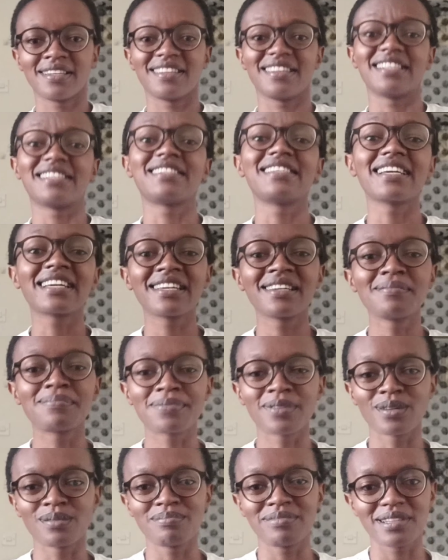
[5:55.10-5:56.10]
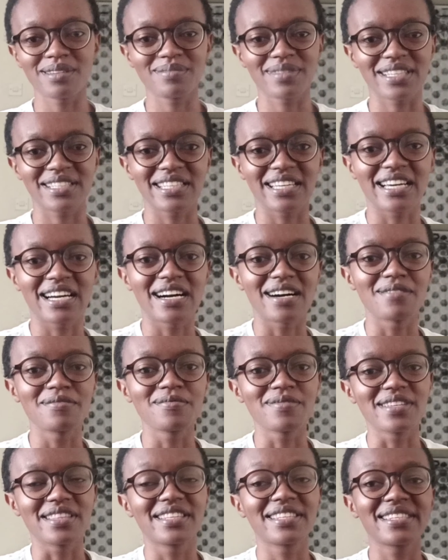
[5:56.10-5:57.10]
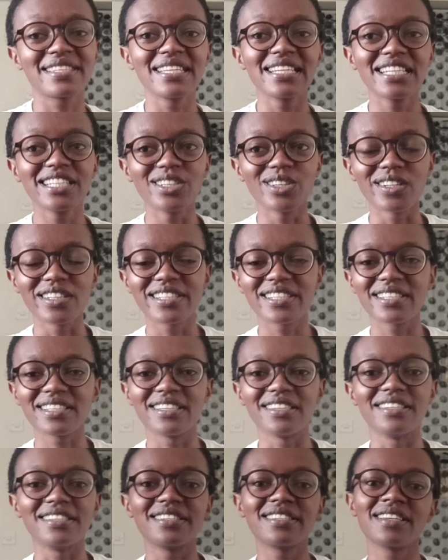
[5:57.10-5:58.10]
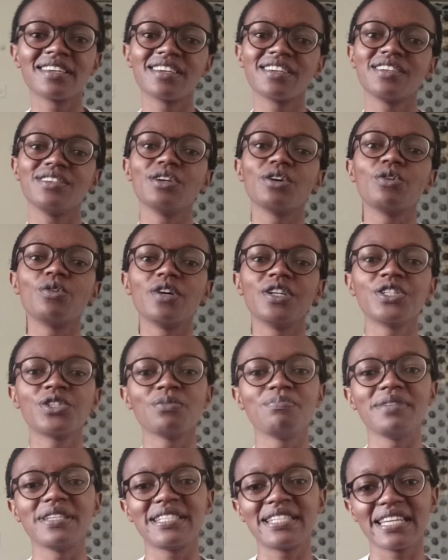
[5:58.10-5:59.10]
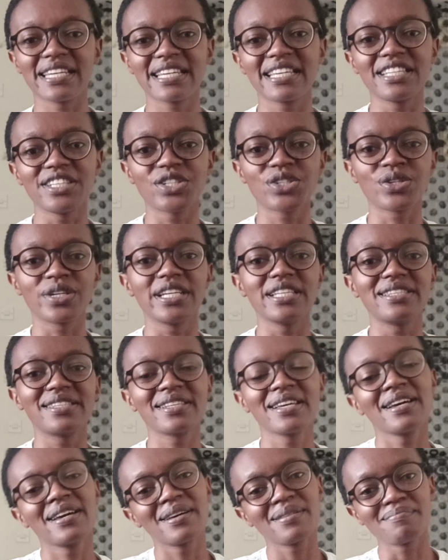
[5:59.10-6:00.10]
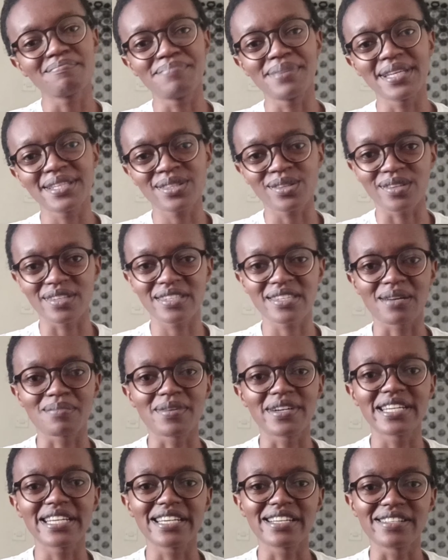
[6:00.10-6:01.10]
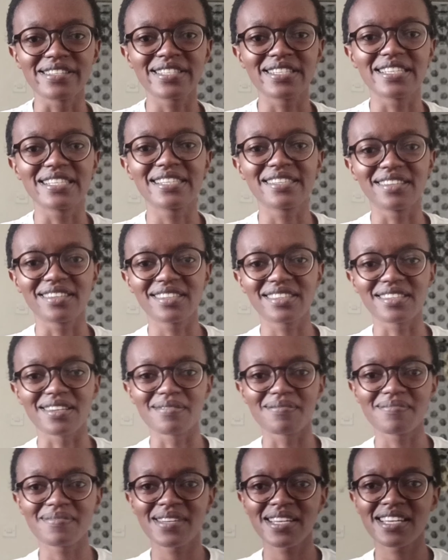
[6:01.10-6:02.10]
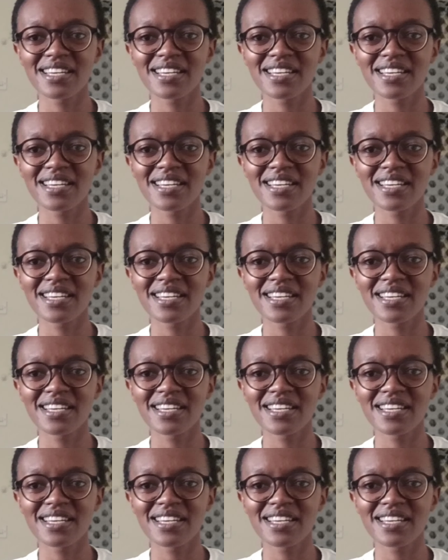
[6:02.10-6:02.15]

The second problem that I have with signals is you're going to be taking trades based on someone else's system.